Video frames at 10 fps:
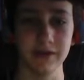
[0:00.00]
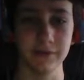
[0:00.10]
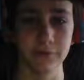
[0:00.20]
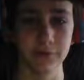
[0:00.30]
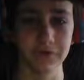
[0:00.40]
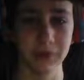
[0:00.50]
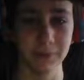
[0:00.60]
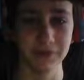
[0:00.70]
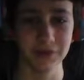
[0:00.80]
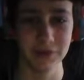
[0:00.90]
first
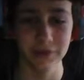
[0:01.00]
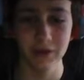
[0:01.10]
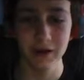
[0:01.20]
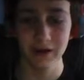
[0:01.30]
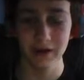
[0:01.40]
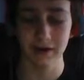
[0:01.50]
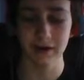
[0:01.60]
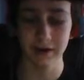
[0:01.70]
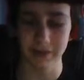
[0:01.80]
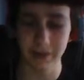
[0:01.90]
episode.
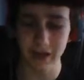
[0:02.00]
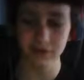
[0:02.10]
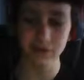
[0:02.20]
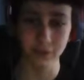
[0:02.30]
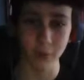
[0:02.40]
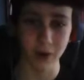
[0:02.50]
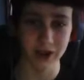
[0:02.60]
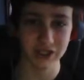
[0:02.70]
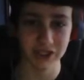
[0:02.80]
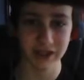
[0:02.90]
Uh, thanks for
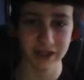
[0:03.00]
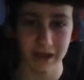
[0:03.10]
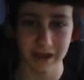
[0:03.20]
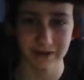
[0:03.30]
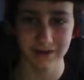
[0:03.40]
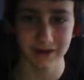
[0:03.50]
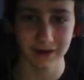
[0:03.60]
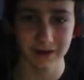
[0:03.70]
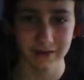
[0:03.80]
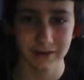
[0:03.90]
watching, and,
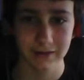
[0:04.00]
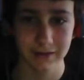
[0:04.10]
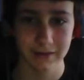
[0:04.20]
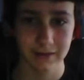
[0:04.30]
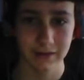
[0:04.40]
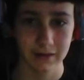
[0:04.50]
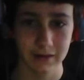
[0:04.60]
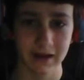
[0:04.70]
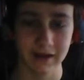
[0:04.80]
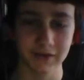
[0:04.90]
uh,
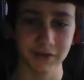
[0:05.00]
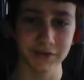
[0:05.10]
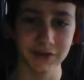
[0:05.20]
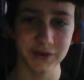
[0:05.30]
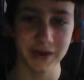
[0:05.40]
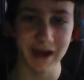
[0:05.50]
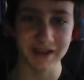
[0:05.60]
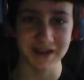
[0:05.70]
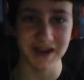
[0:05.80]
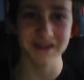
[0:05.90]
I guess I'll see you guys
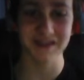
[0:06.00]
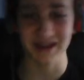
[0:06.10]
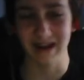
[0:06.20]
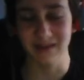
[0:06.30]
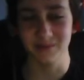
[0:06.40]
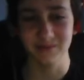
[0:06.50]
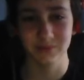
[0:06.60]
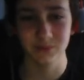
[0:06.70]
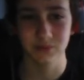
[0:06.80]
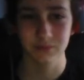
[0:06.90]
next time.
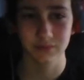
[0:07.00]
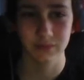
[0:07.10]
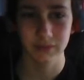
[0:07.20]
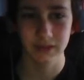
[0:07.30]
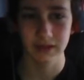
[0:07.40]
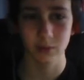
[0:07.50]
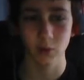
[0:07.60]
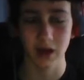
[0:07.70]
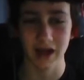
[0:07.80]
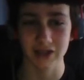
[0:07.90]
Well,
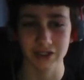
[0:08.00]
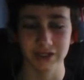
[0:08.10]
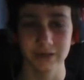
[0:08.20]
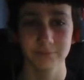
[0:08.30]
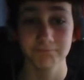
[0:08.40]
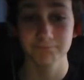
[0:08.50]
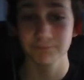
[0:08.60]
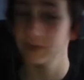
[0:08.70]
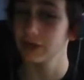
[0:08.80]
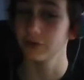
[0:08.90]
actually...
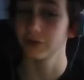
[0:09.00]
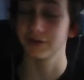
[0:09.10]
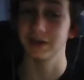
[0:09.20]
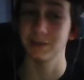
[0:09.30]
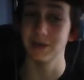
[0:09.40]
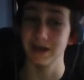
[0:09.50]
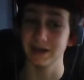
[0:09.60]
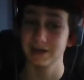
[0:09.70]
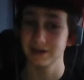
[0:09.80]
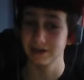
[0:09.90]
You'll see me,
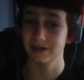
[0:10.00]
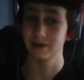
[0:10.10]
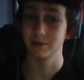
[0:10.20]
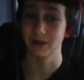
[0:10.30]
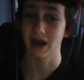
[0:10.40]
but I